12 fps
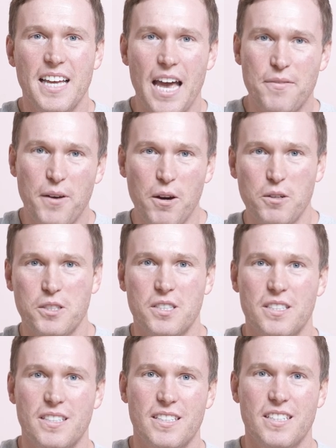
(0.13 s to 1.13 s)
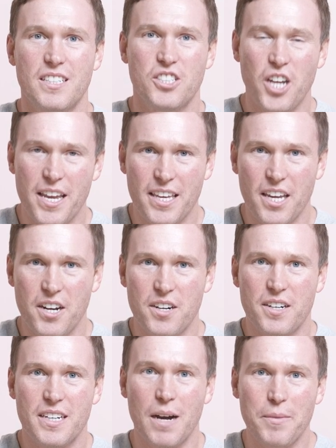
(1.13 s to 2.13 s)
Hey folks, Jake
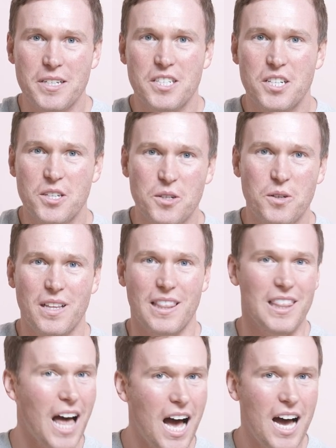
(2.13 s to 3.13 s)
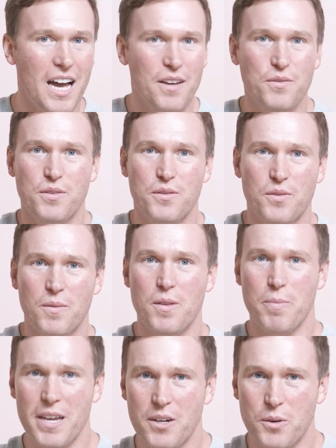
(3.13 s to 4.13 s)
here coming to you live from the
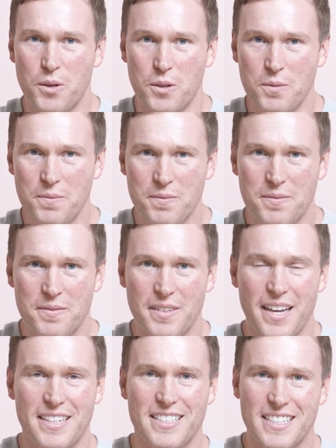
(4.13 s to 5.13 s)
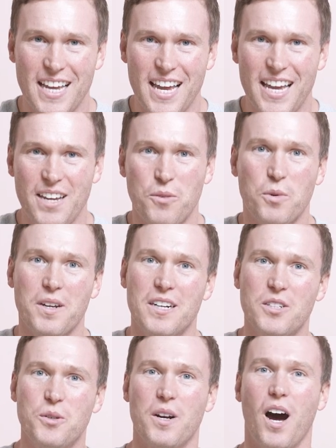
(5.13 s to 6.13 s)
Pink Room, and today we're going
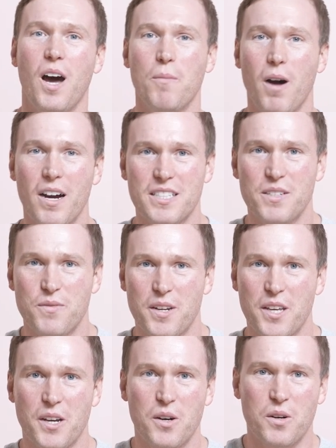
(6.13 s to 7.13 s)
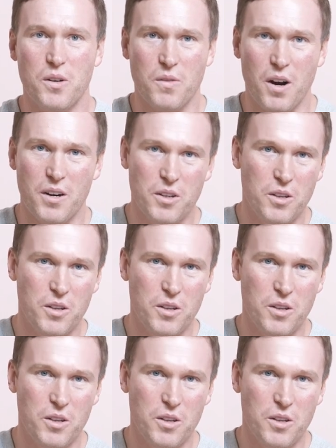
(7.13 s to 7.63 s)
to do an unboxing video of our